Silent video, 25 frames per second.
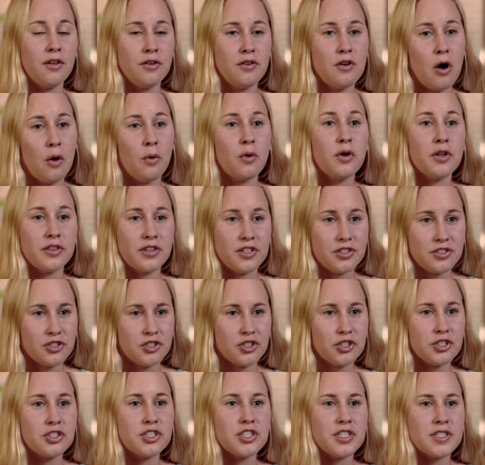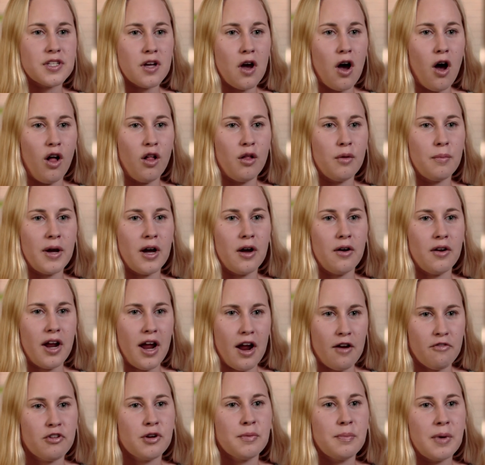No, this church is all about
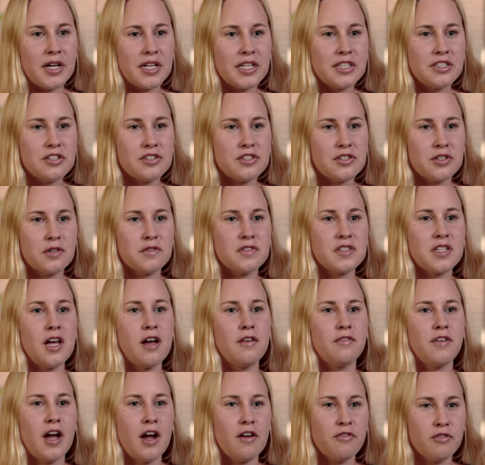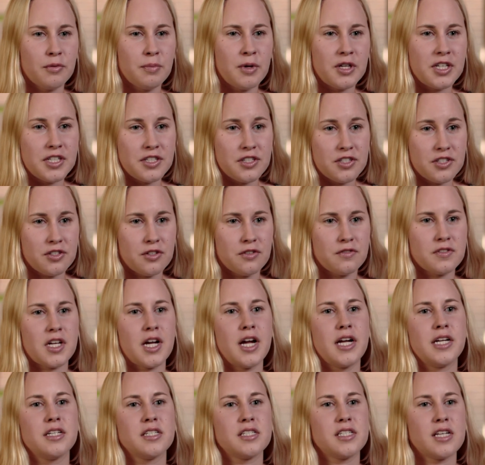everybody deserves love, everybody deserves
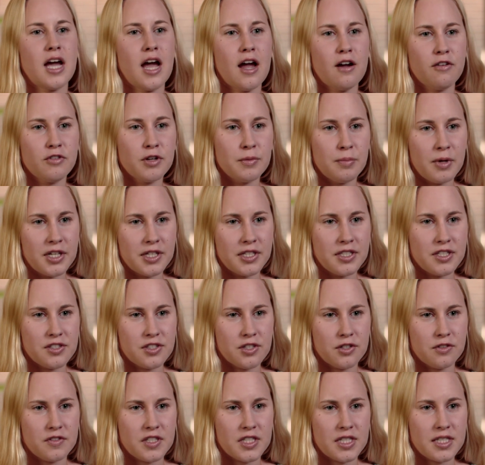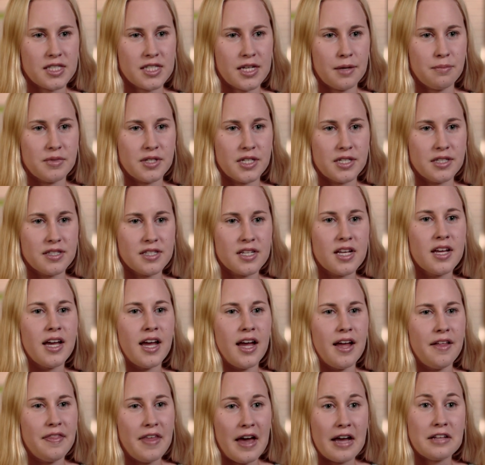kindness, everybody deserves acceptance,
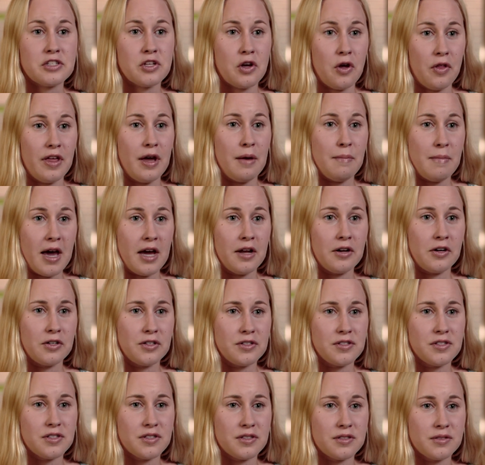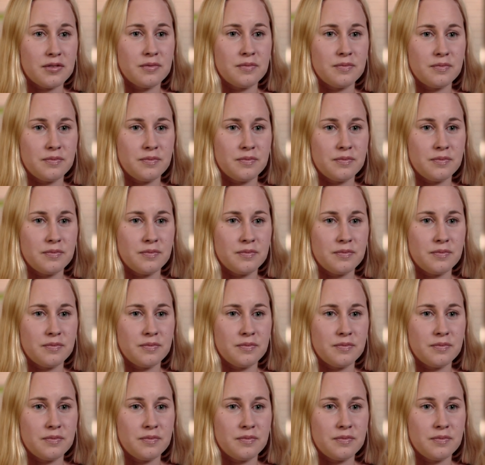and that's all that matters.